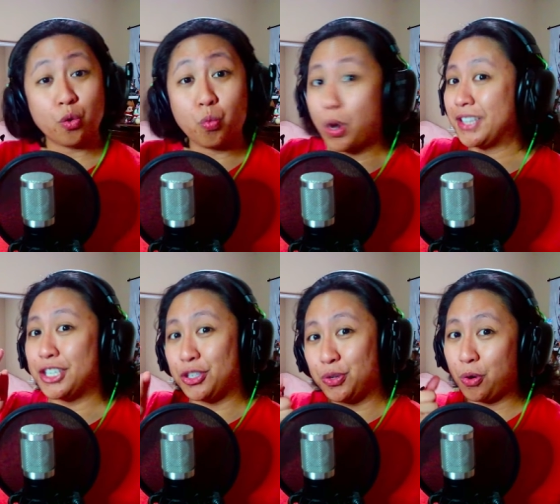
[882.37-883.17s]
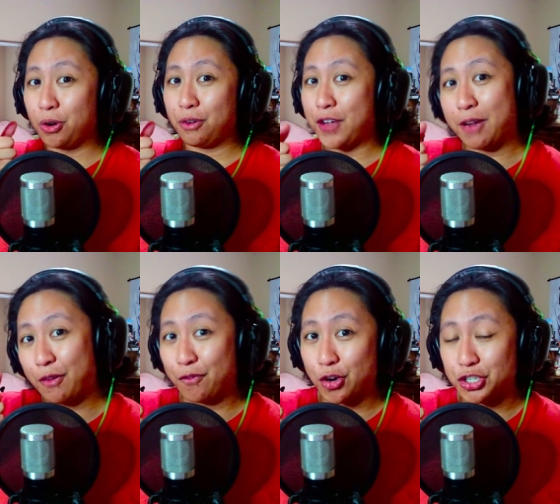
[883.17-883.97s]
what's your
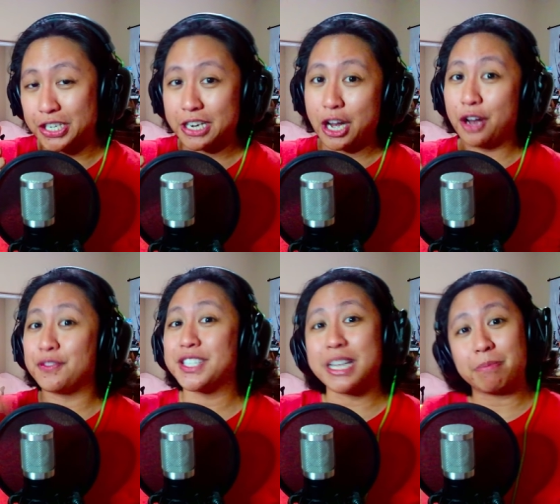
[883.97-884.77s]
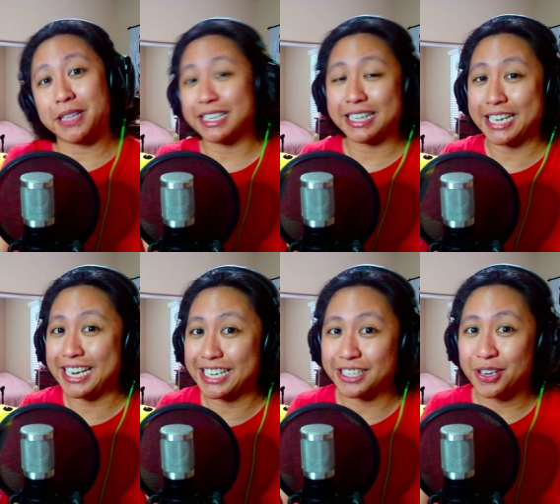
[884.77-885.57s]
favorite version of Simple and
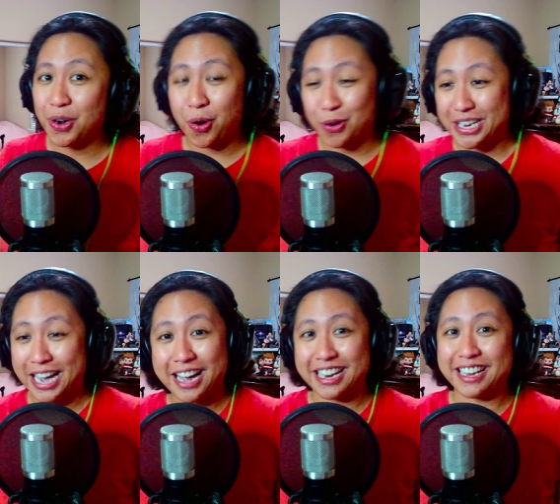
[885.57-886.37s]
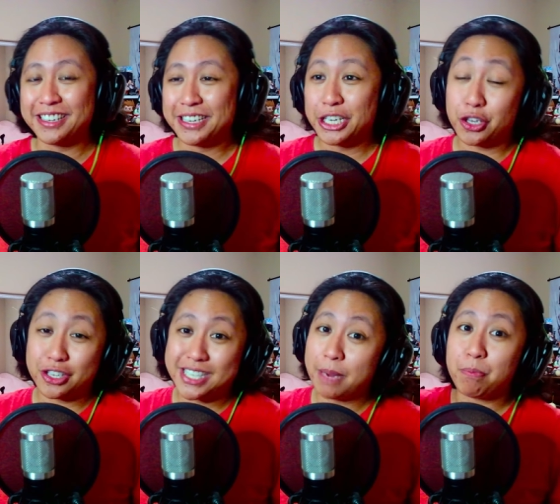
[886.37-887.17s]
Clean or Hikari? You
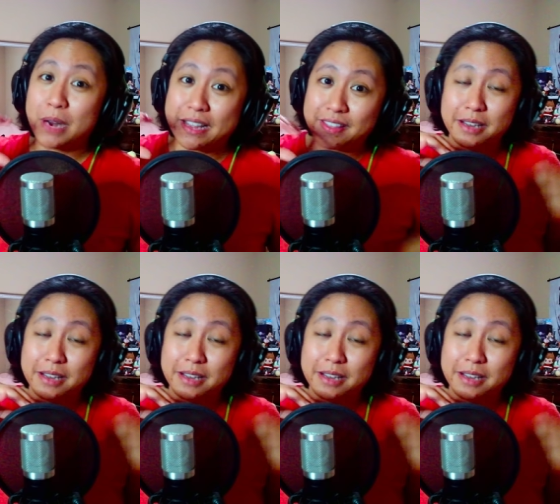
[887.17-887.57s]
can separate